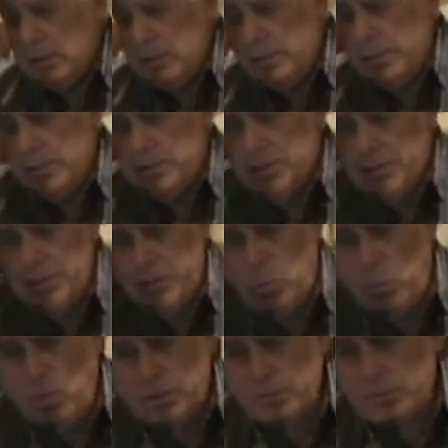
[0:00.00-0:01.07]
let me tell you
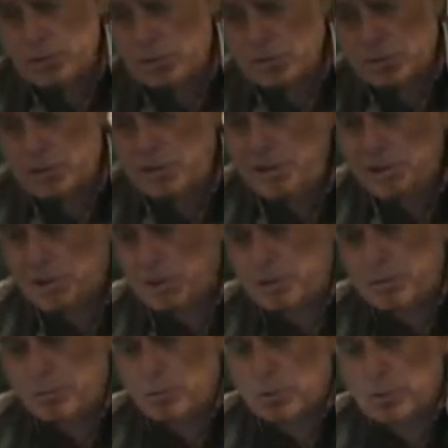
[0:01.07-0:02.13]
what they're
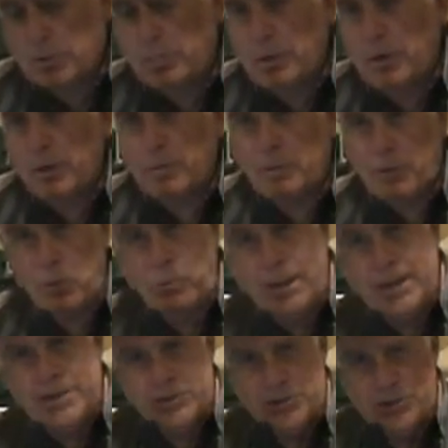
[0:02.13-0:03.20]
teaching, what the Department of
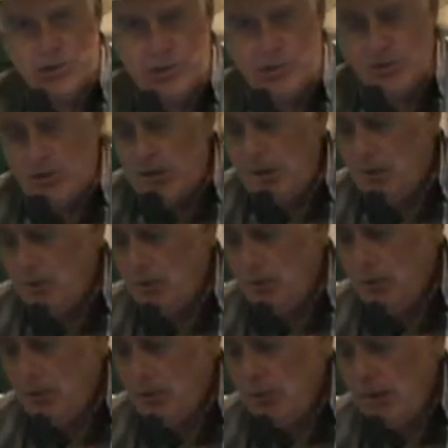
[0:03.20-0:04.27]
Homeland Security
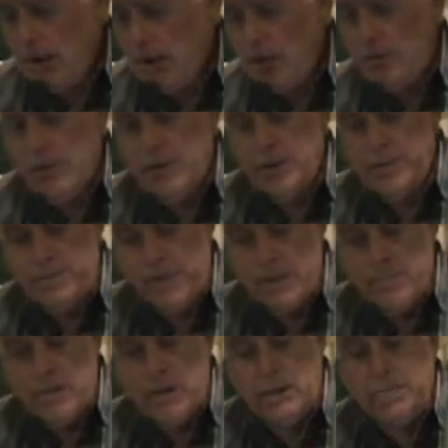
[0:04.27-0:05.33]
and
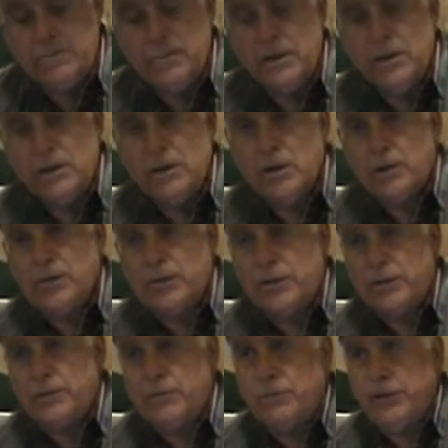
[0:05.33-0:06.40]
FEMA,
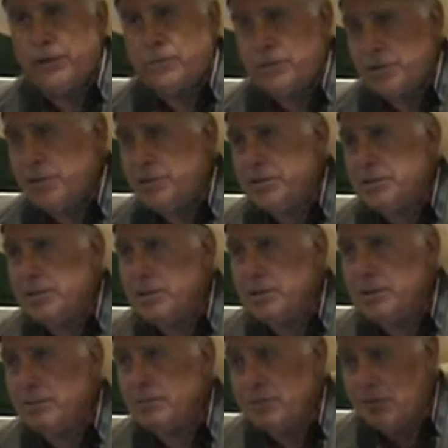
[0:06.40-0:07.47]
they're
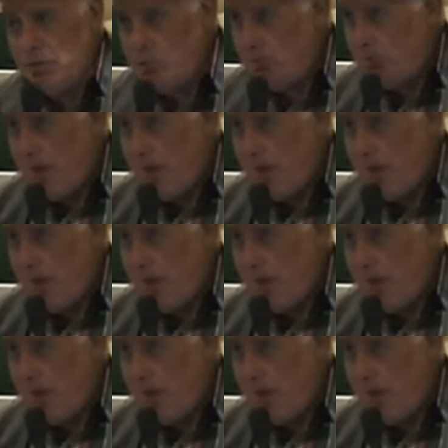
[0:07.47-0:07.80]
teaching these